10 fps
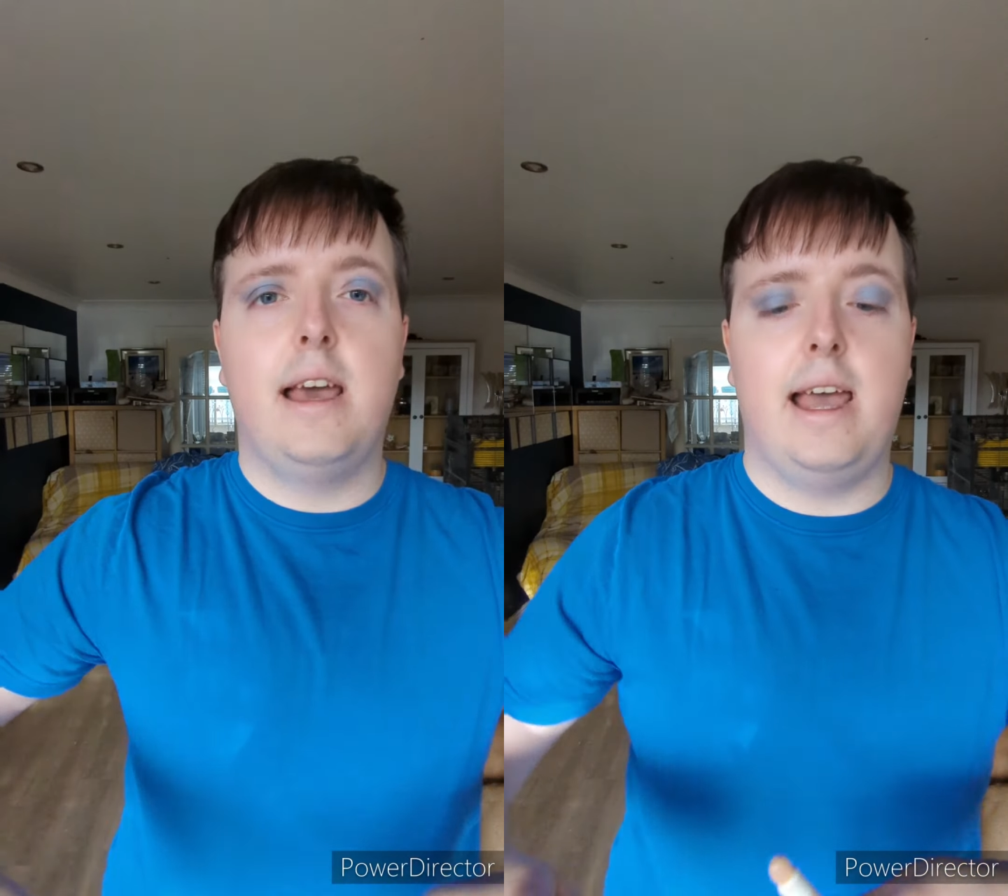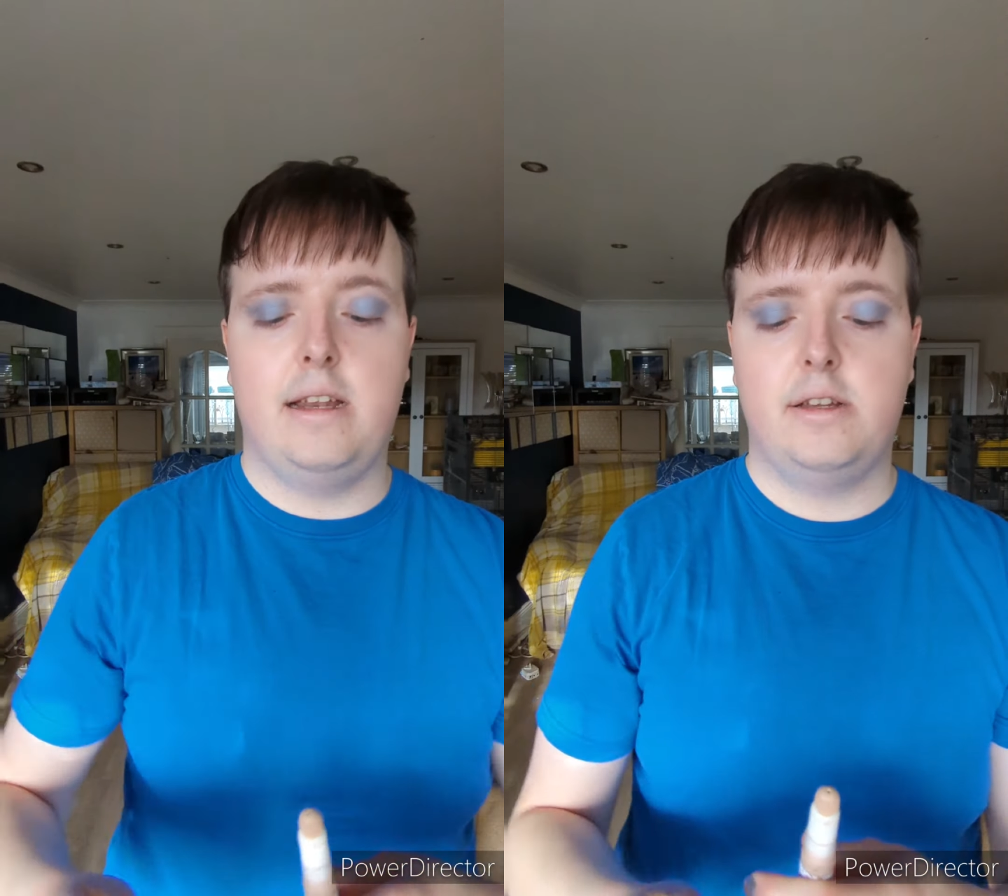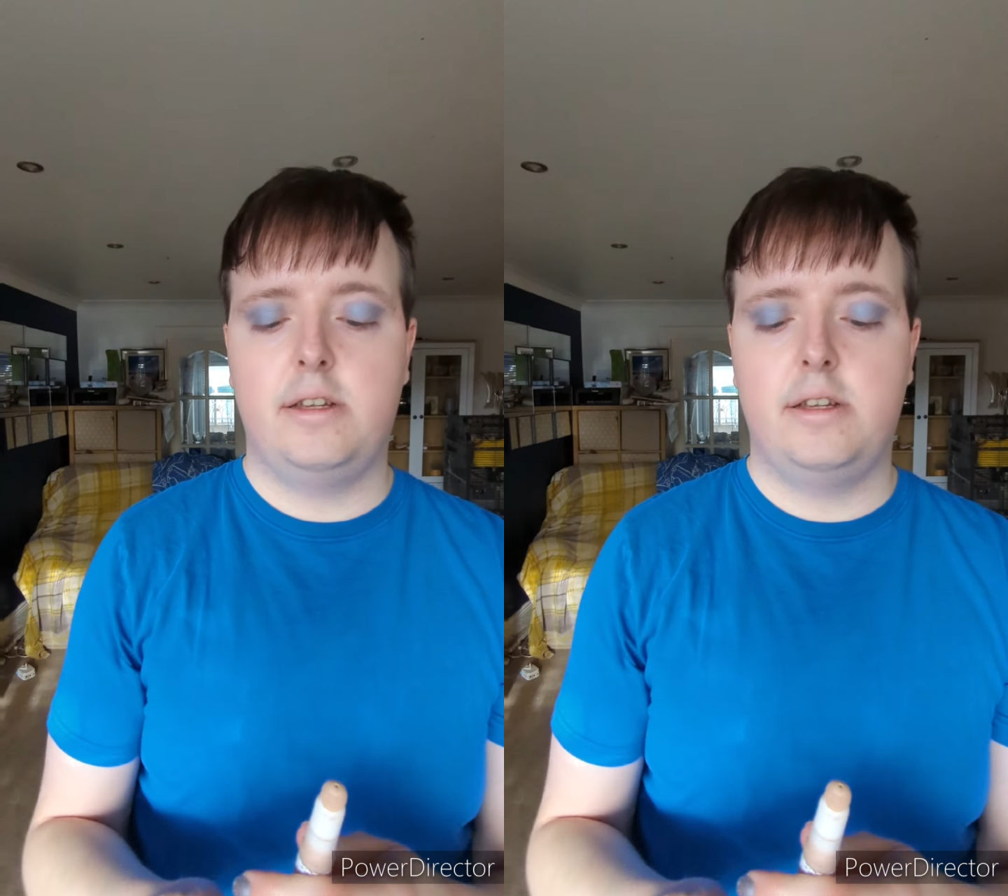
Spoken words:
and